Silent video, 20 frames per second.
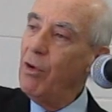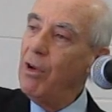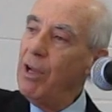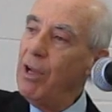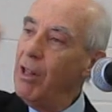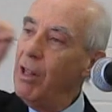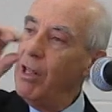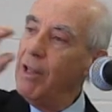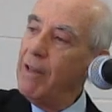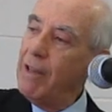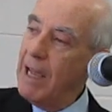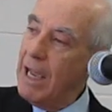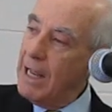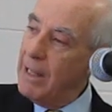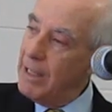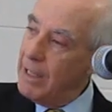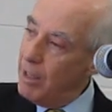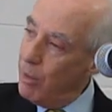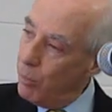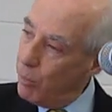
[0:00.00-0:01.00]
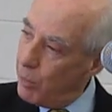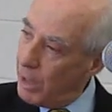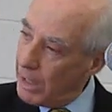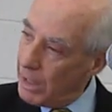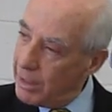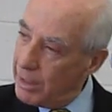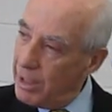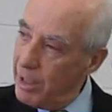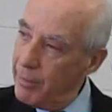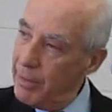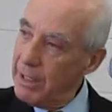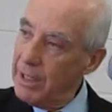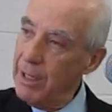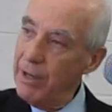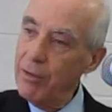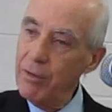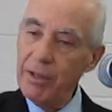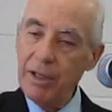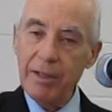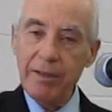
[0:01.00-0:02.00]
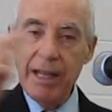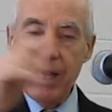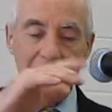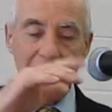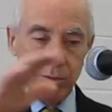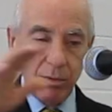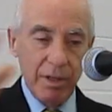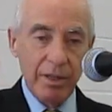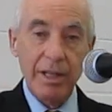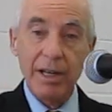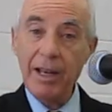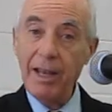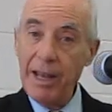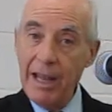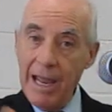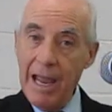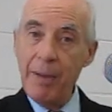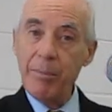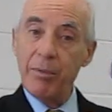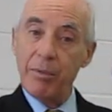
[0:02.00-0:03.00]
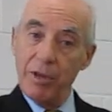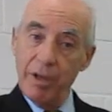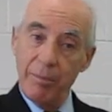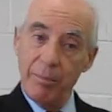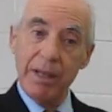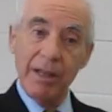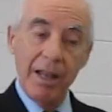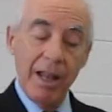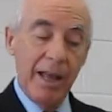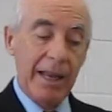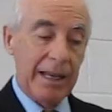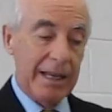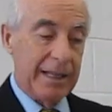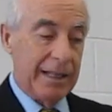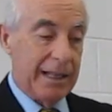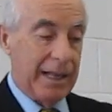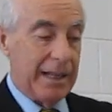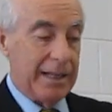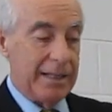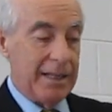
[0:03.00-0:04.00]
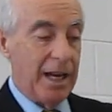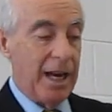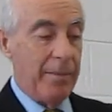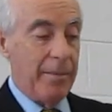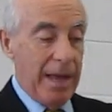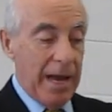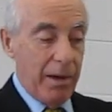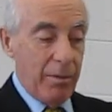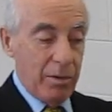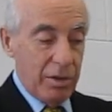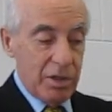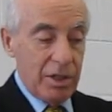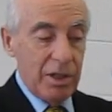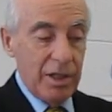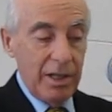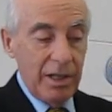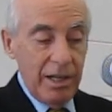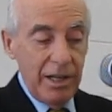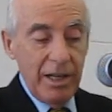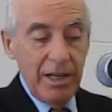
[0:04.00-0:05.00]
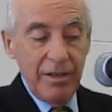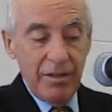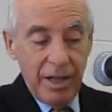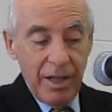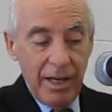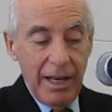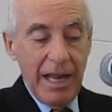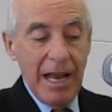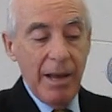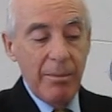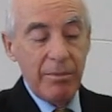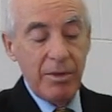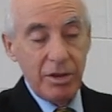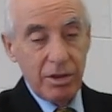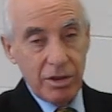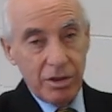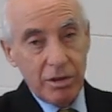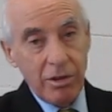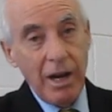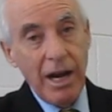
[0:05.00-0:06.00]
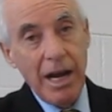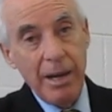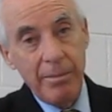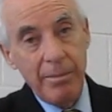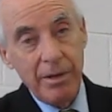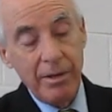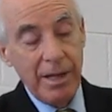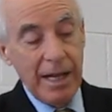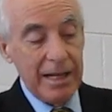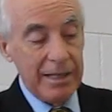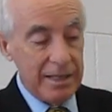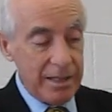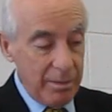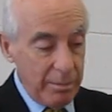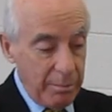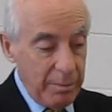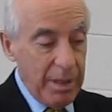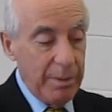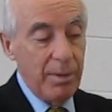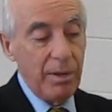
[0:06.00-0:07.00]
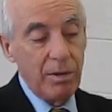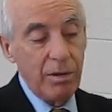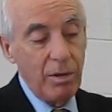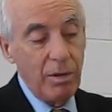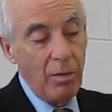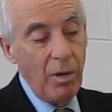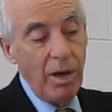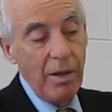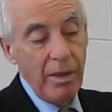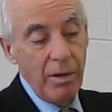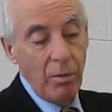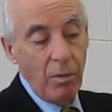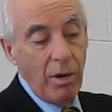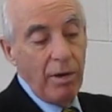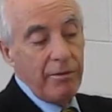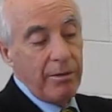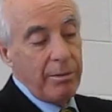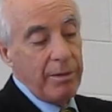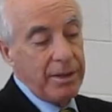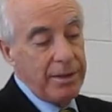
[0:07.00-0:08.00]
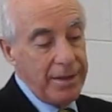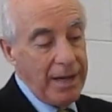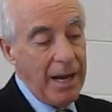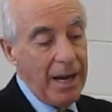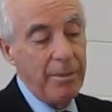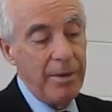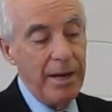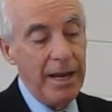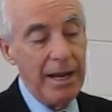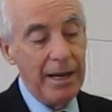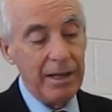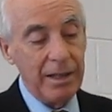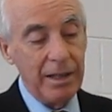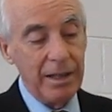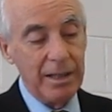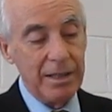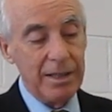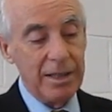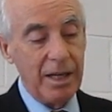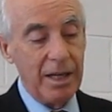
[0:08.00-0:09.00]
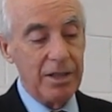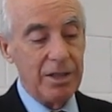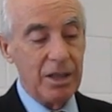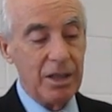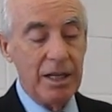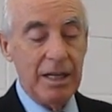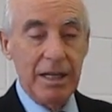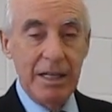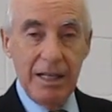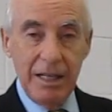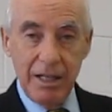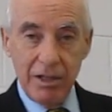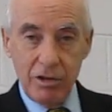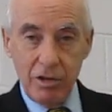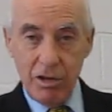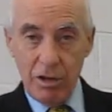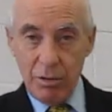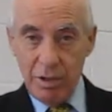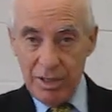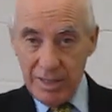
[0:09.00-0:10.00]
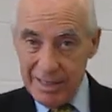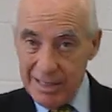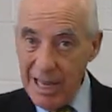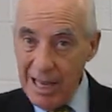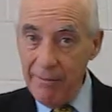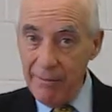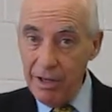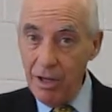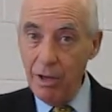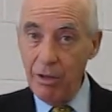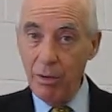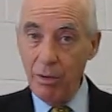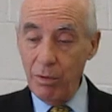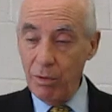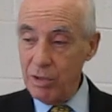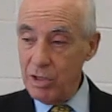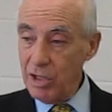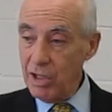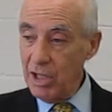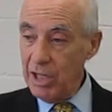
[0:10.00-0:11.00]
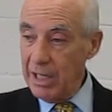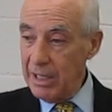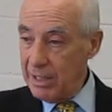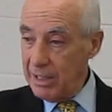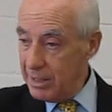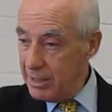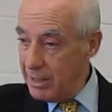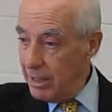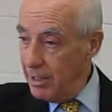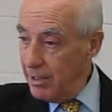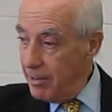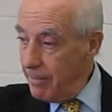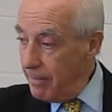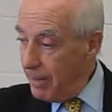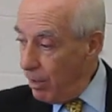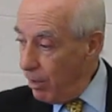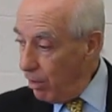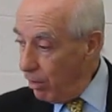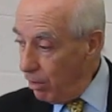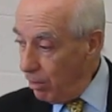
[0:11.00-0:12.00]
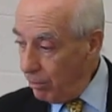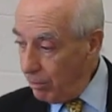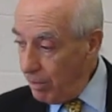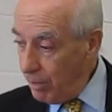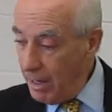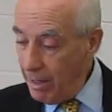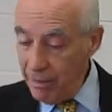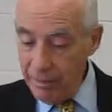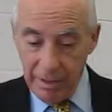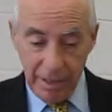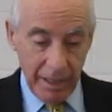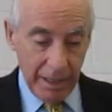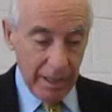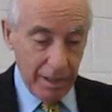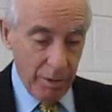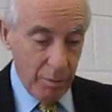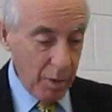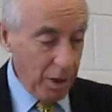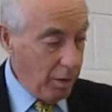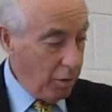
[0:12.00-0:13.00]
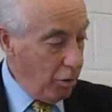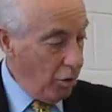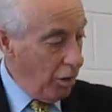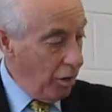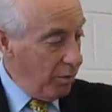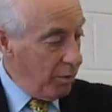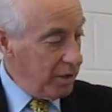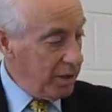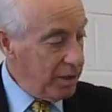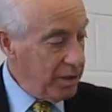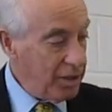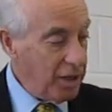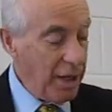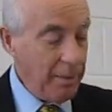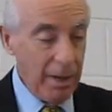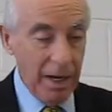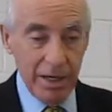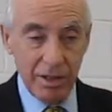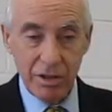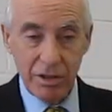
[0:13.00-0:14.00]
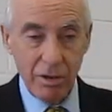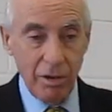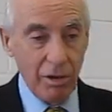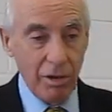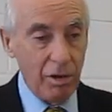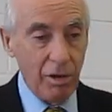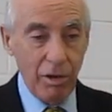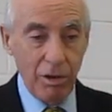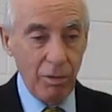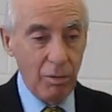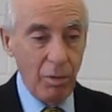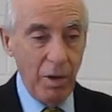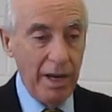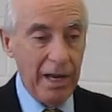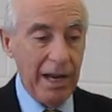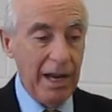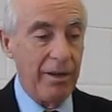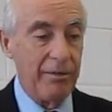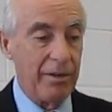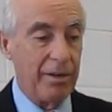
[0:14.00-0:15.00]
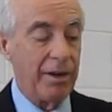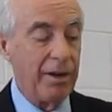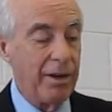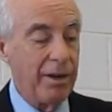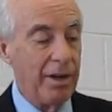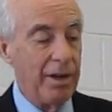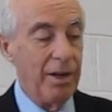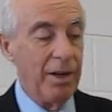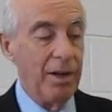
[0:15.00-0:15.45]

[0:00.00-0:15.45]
oil, and then a wick coming out, and that's what the lamp would have been like at that time. That was the, the lamp described here. That's the biblical one, the one from the tabernacle and such. So there were seven of those things all around there. We don't know if it was a semicircle or whatever,